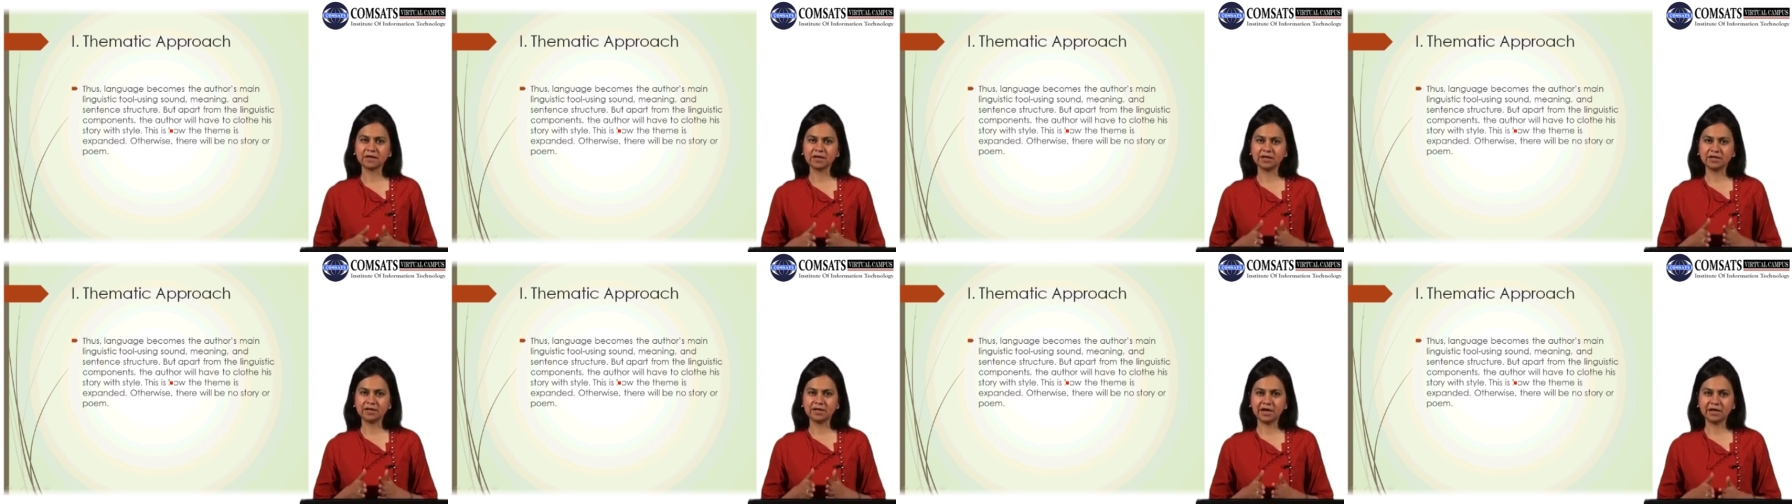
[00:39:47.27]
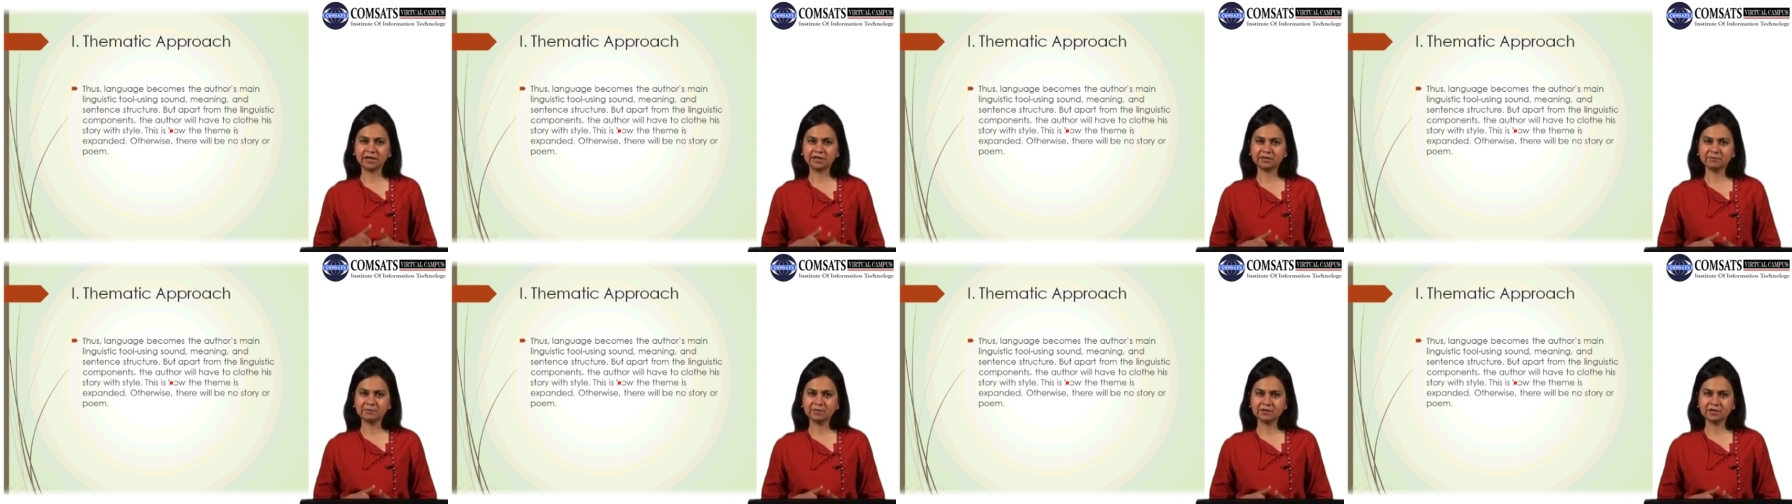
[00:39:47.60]

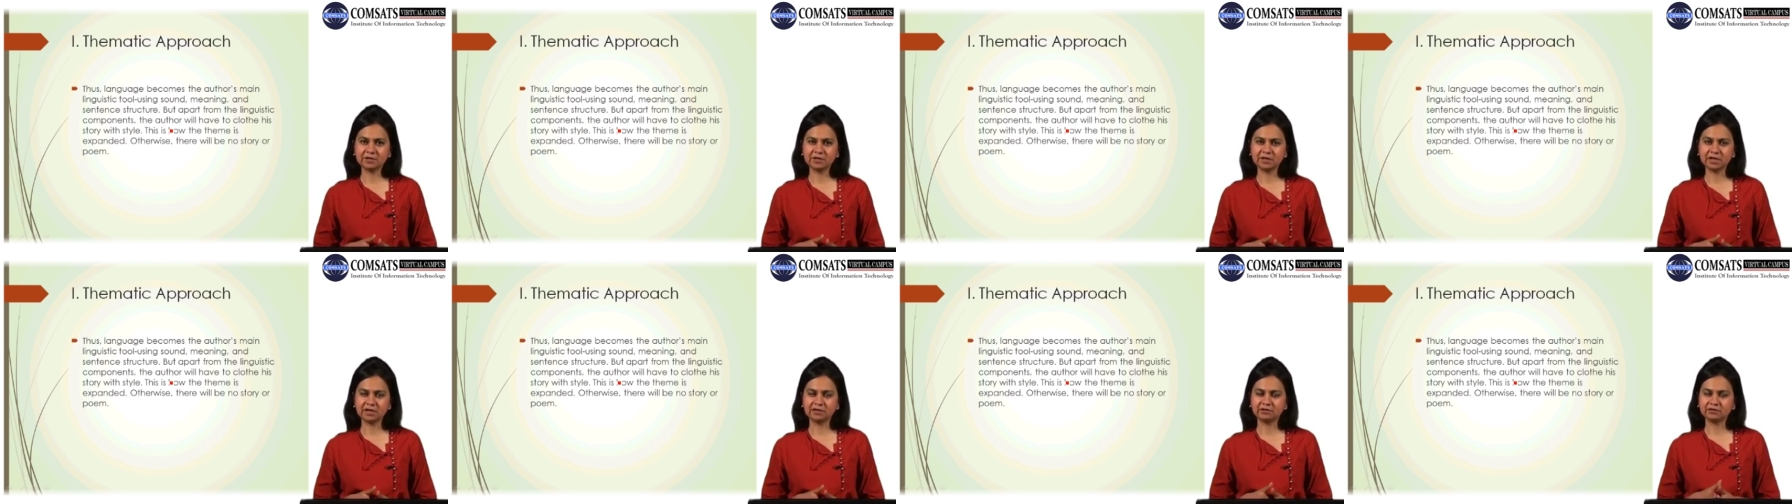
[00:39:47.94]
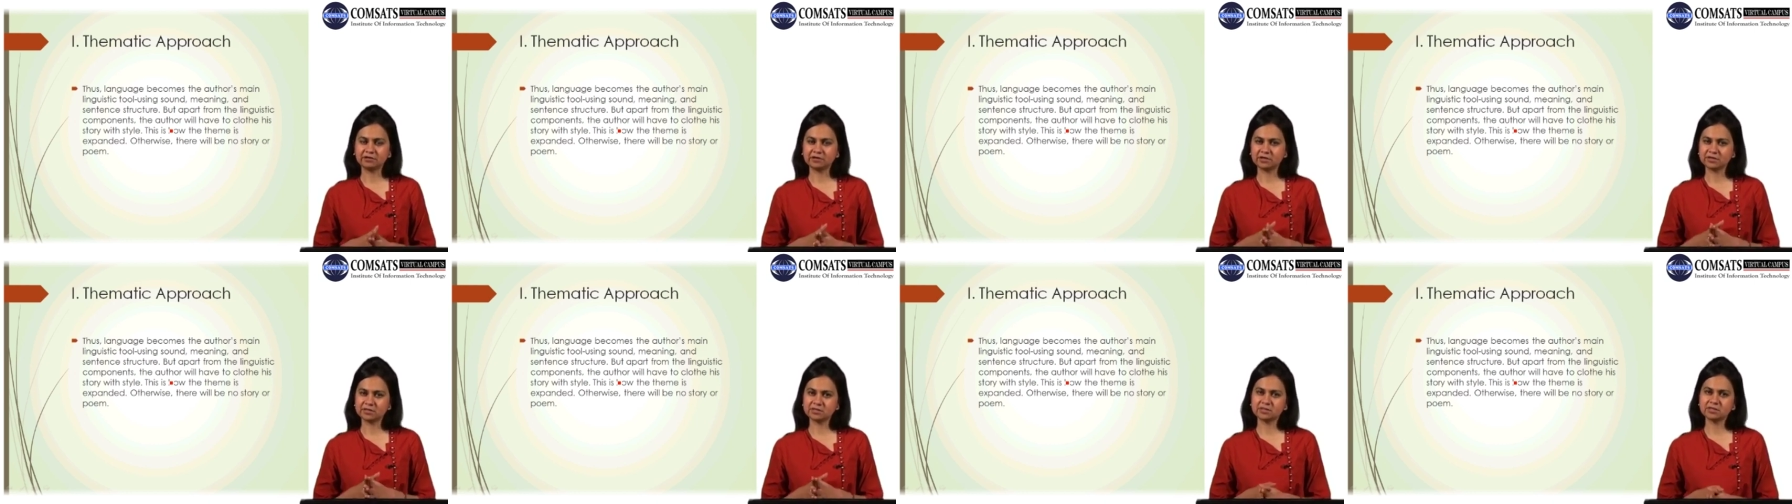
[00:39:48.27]
indictment
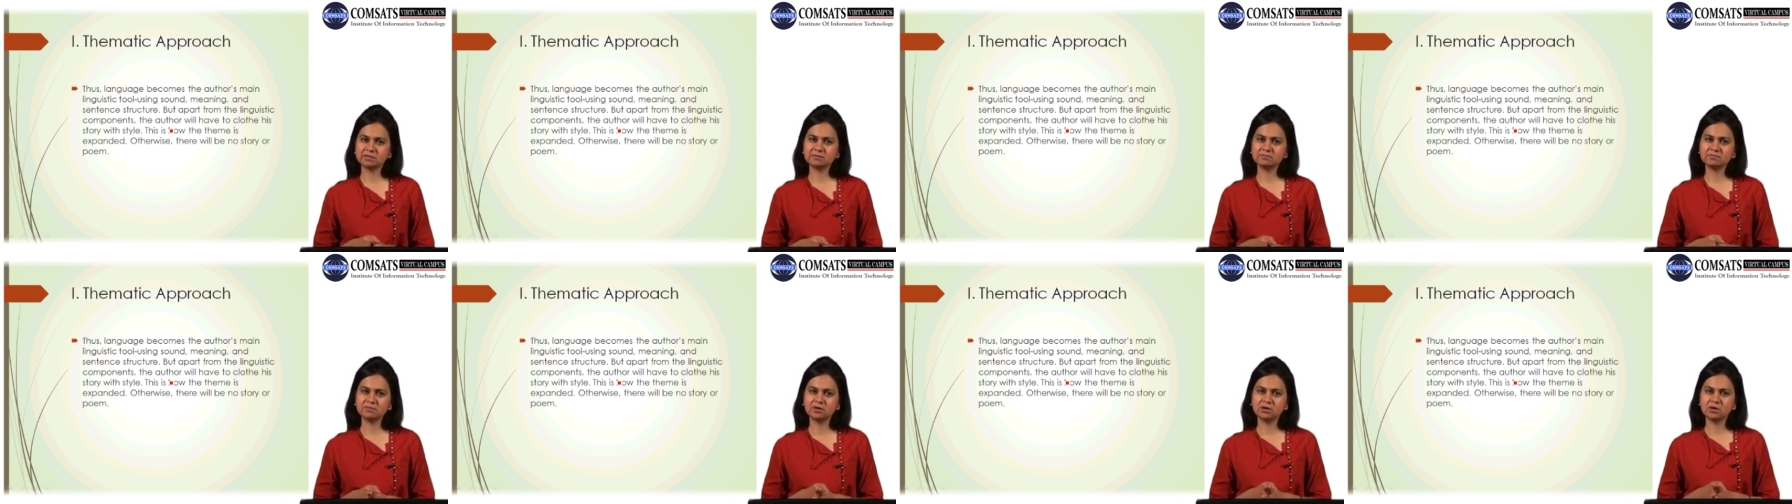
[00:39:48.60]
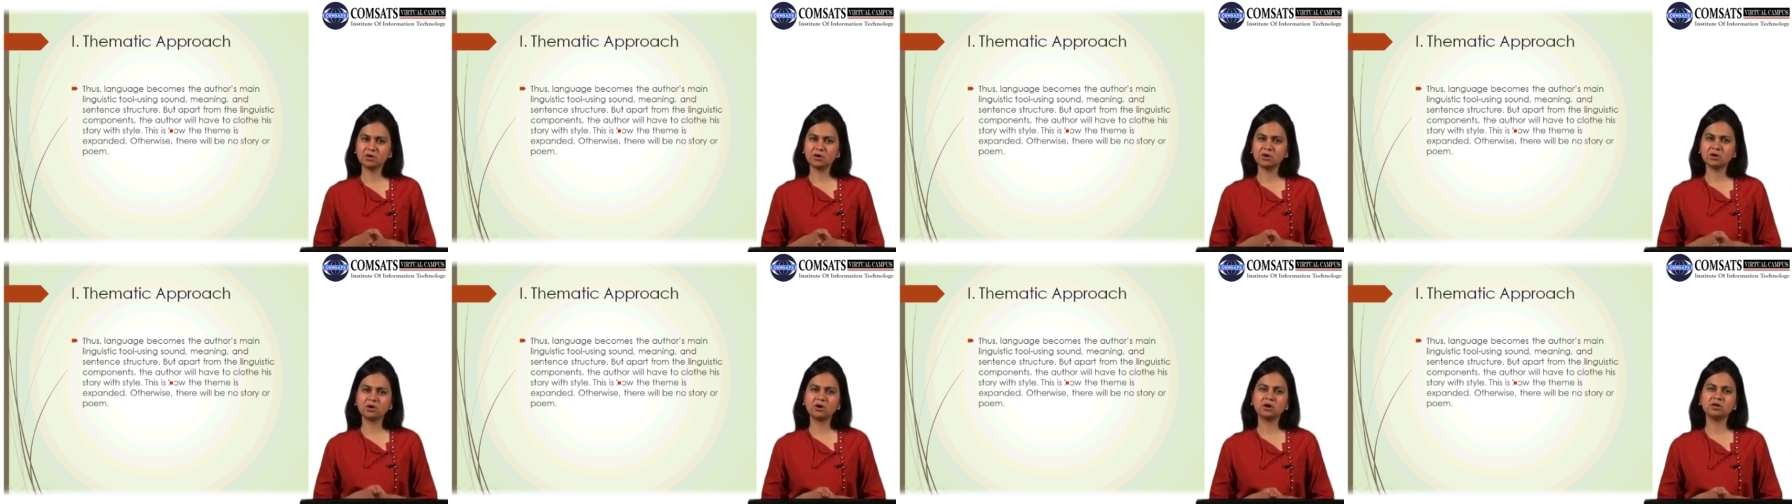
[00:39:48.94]
and criticism
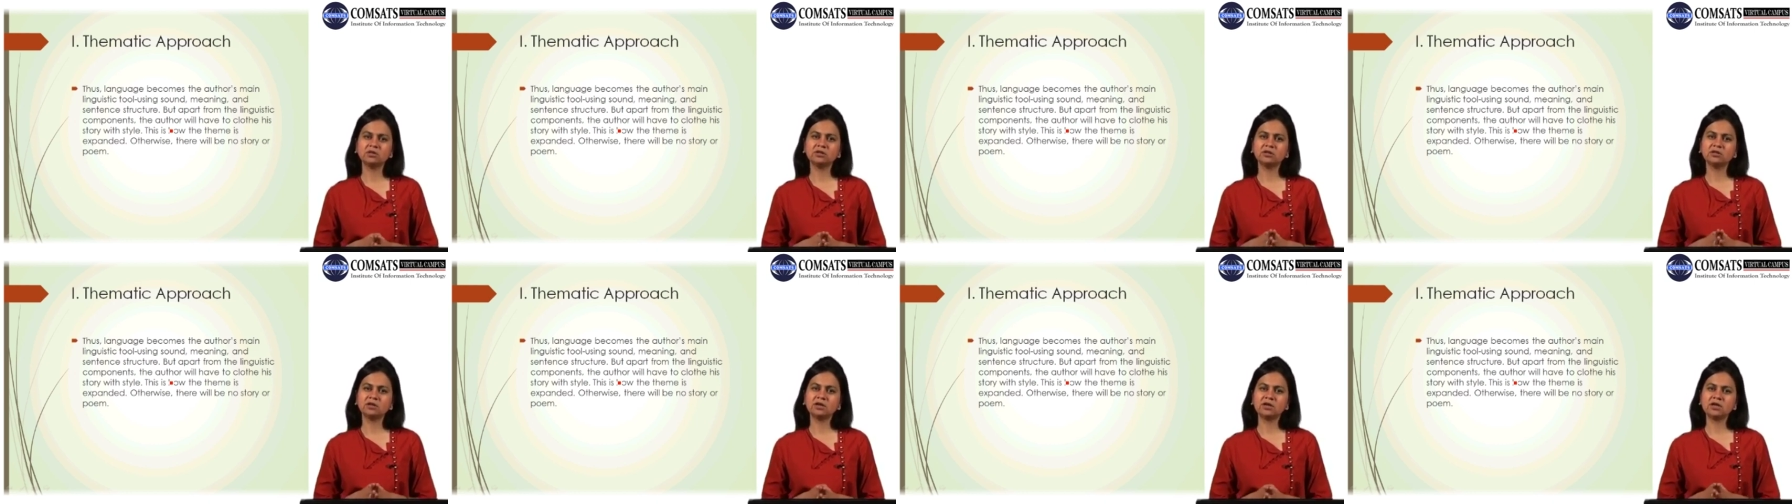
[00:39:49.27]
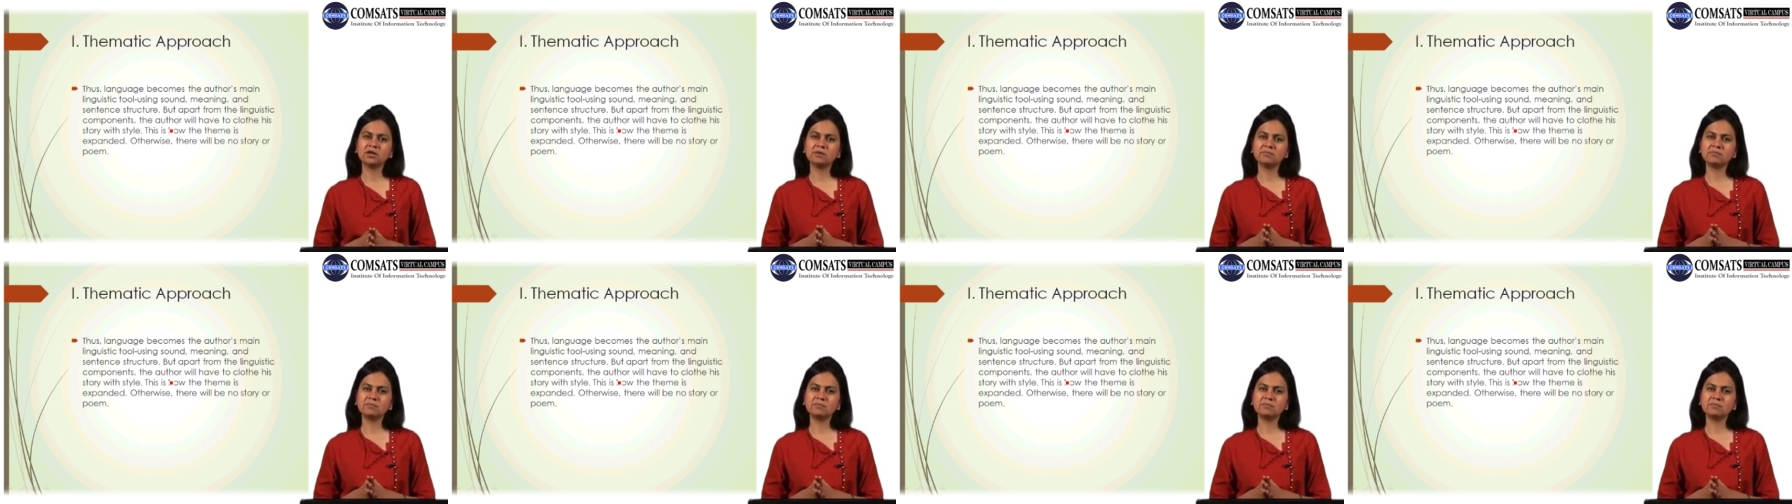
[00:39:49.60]
on the